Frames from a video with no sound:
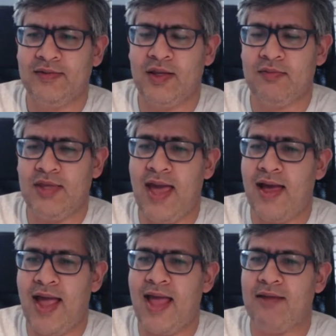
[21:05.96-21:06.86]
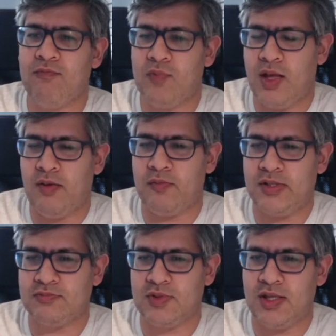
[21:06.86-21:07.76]
Yeah, and I
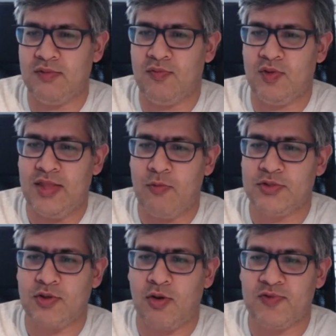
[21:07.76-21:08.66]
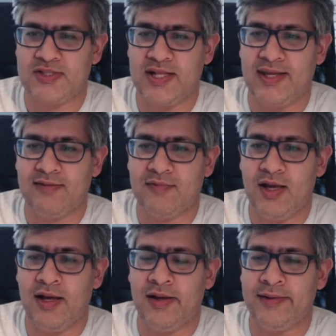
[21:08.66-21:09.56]
mean there was obviously
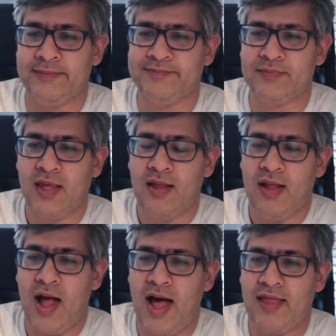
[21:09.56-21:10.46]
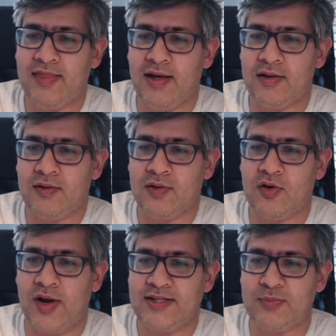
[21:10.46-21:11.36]
other
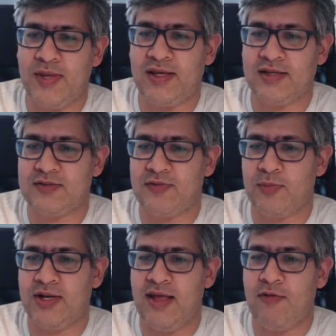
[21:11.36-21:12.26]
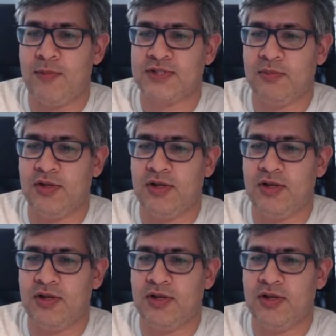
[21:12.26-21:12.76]
great speakers from the DevOps community.